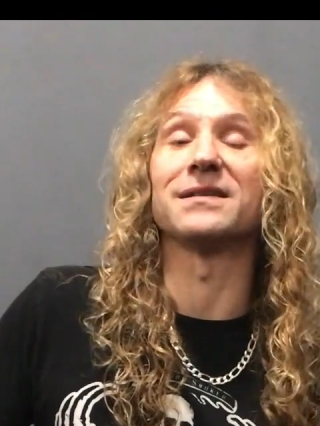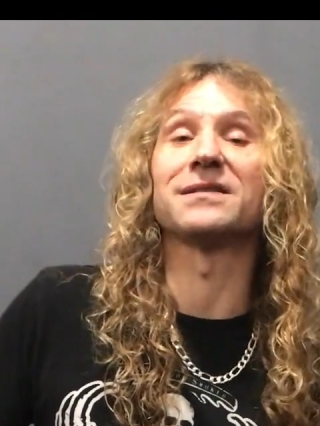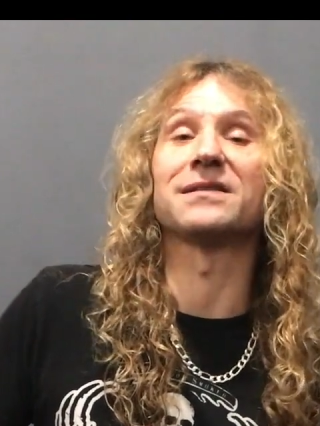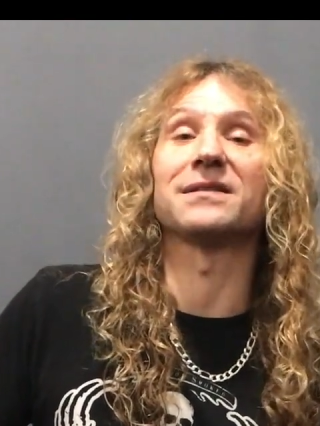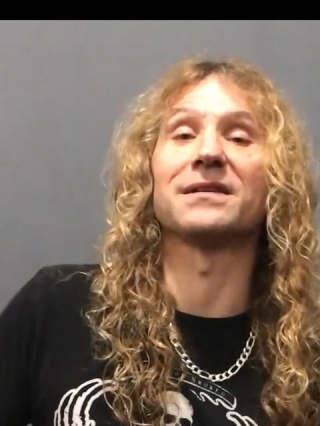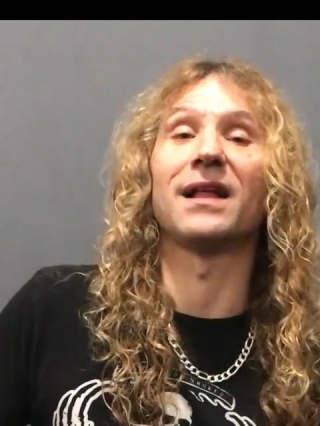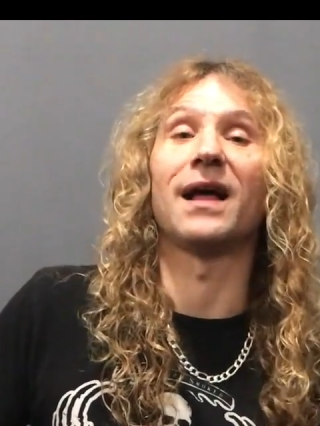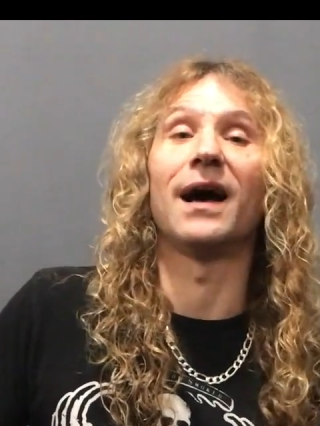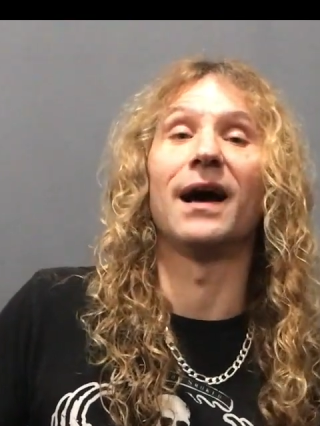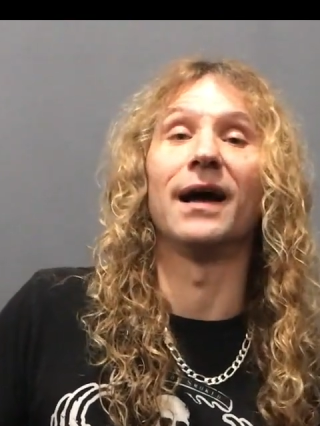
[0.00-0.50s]

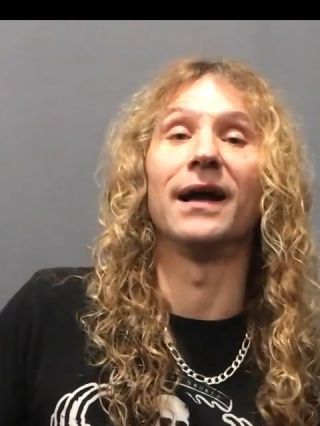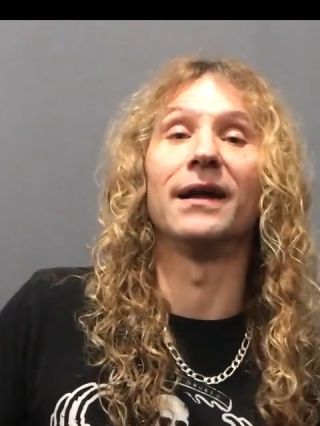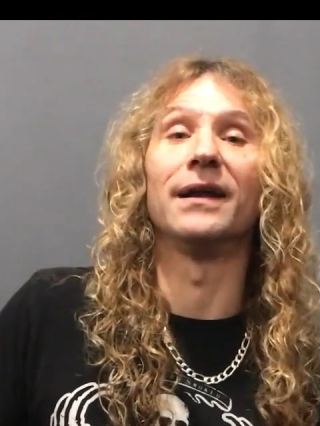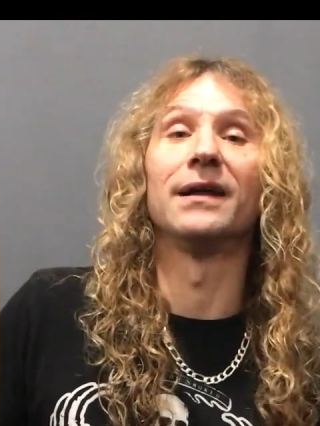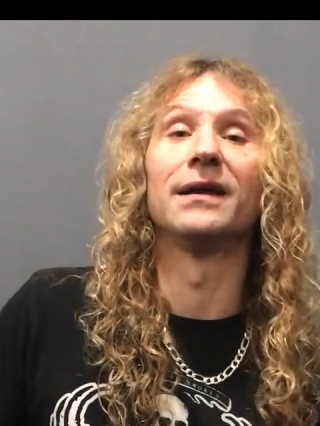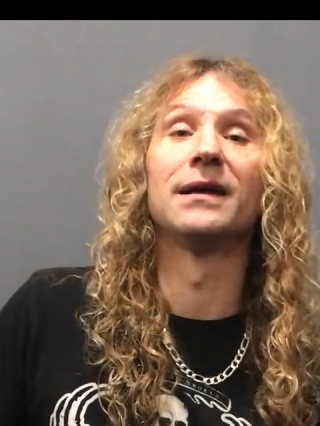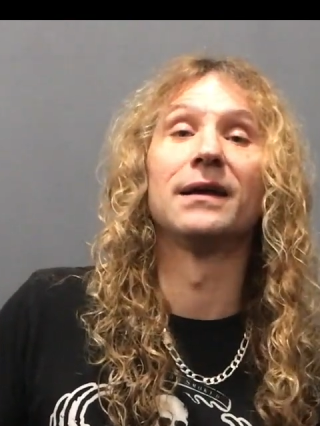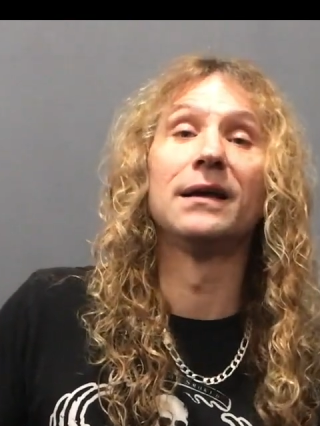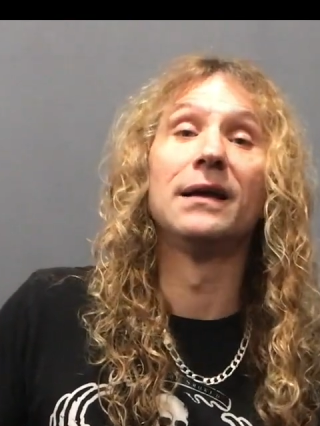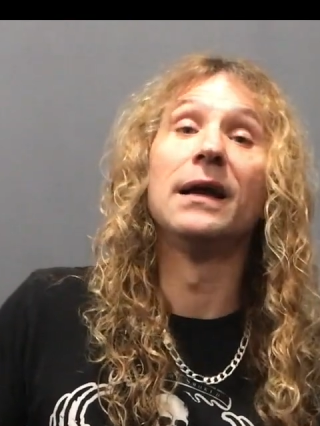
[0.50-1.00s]
slide,
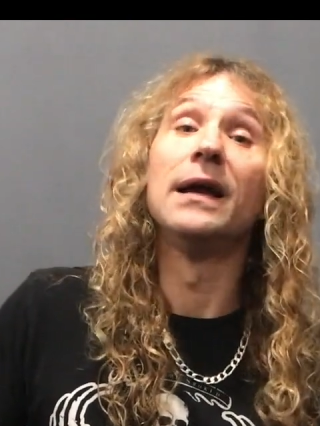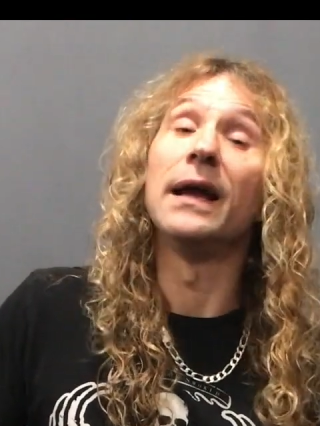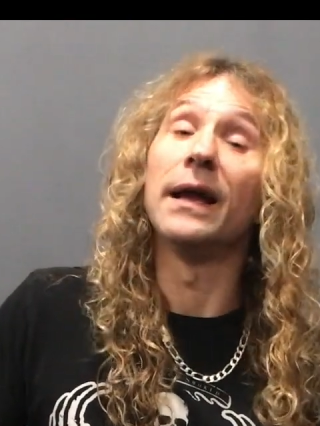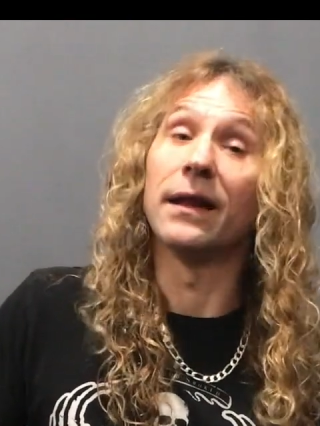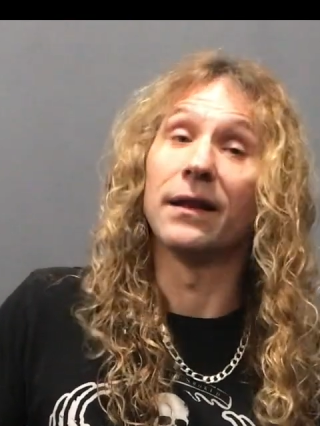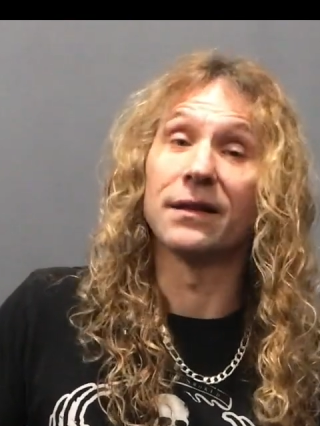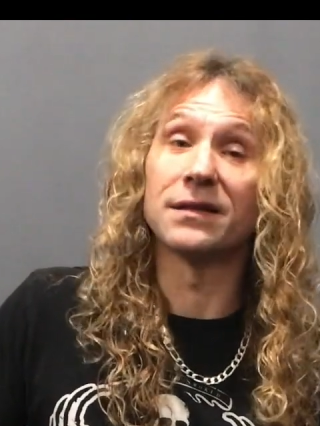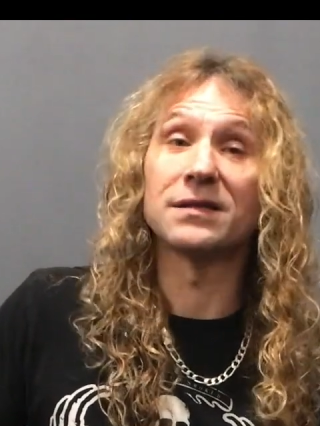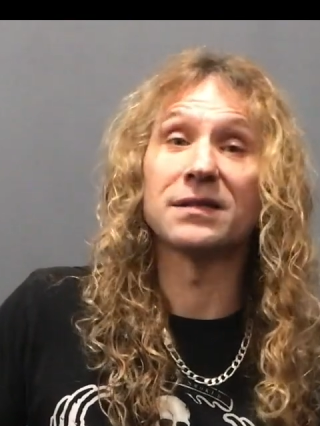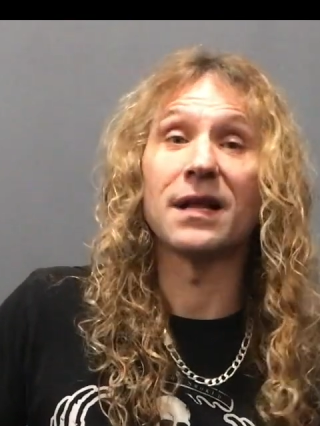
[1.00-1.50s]

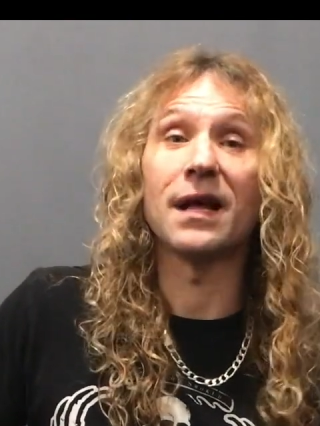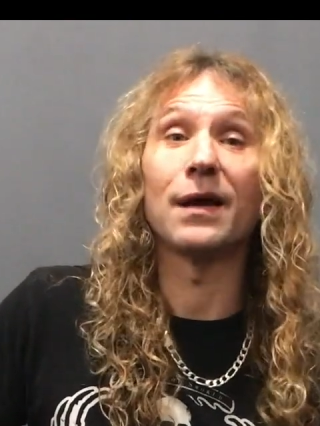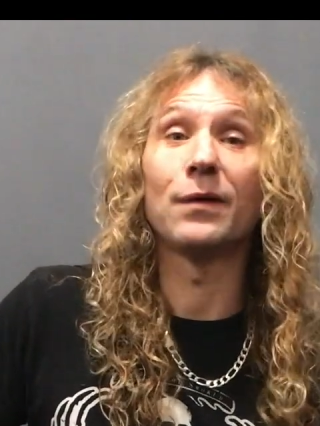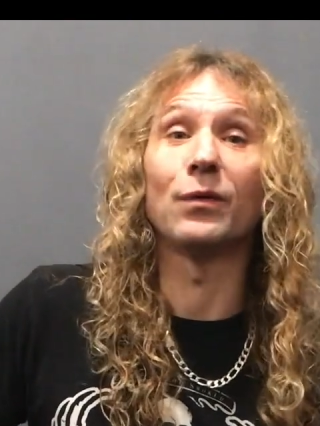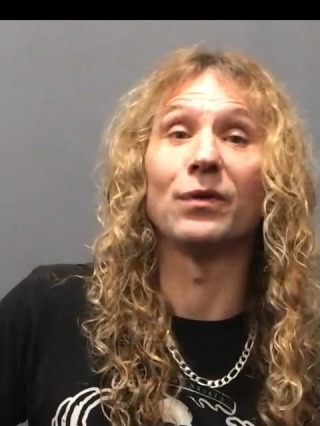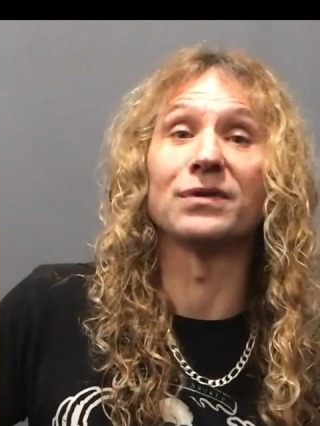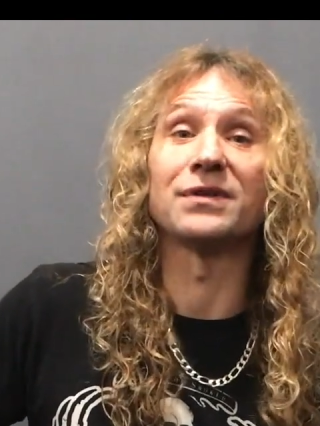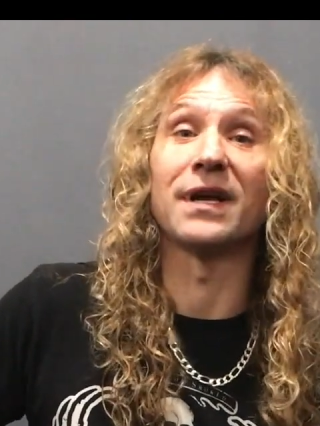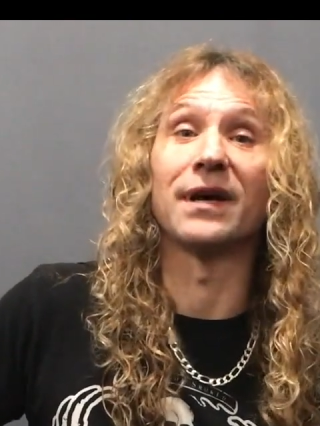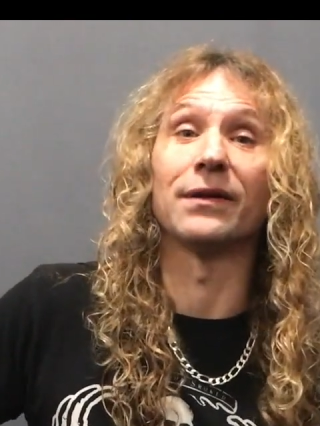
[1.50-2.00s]
and the slide
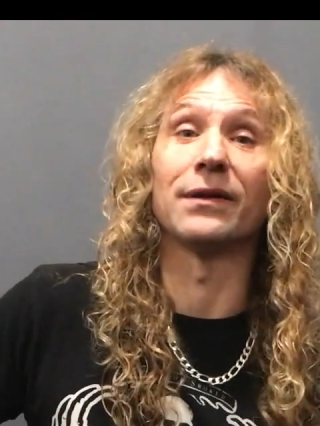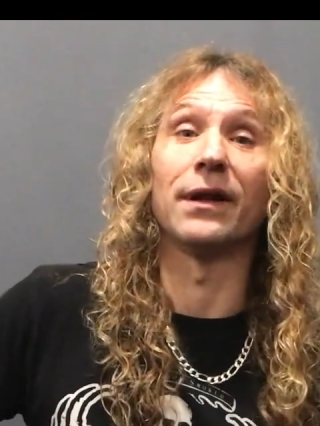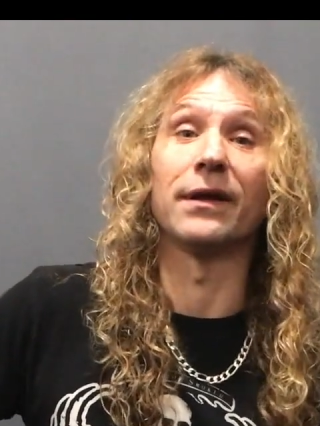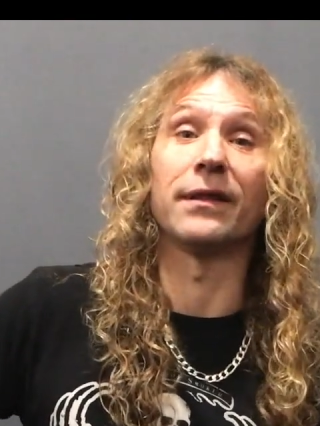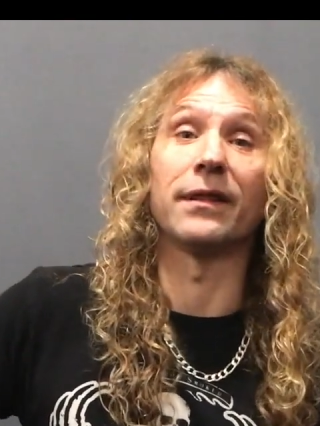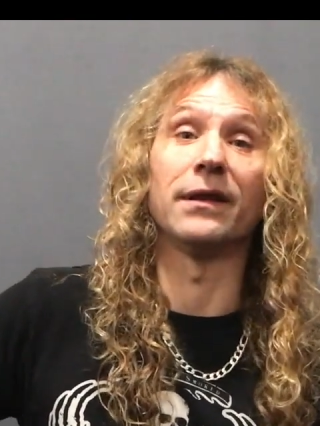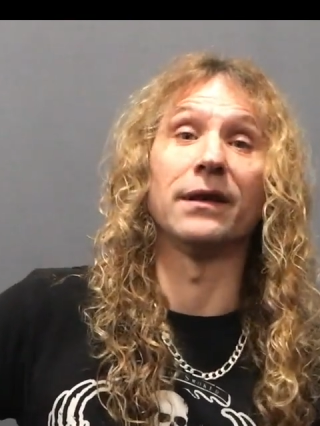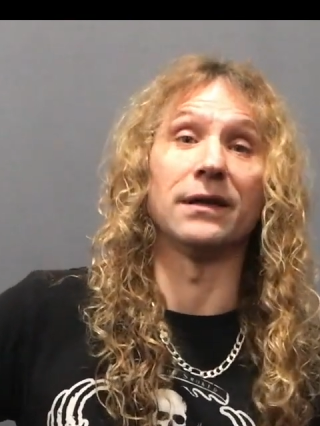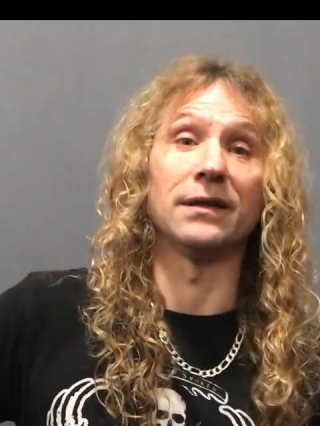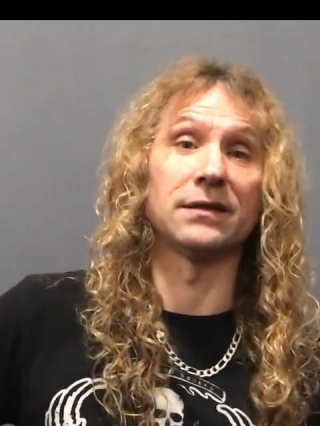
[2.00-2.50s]
will sound
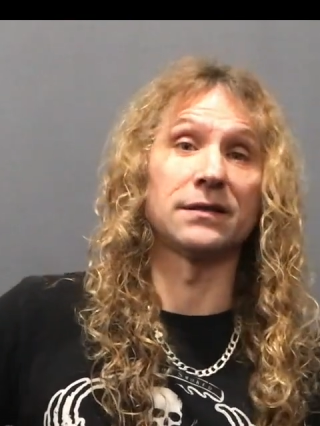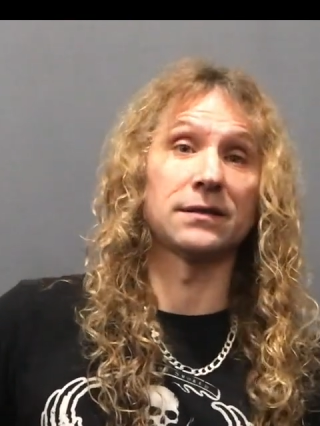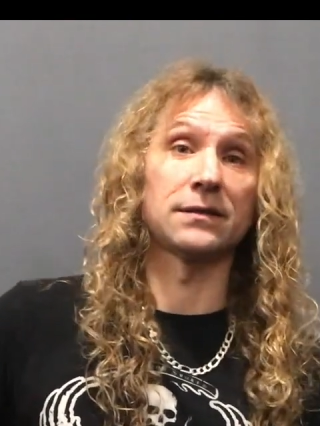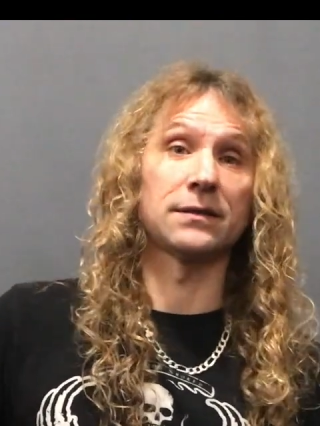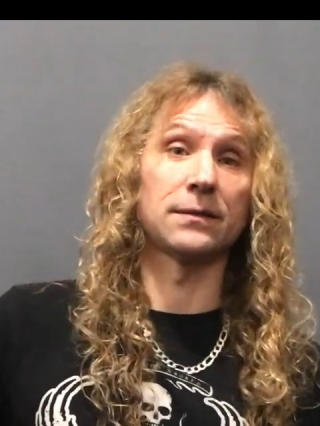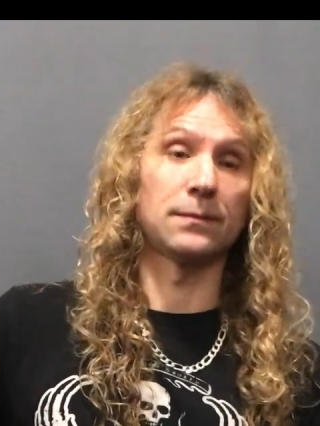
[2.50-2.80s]
like this.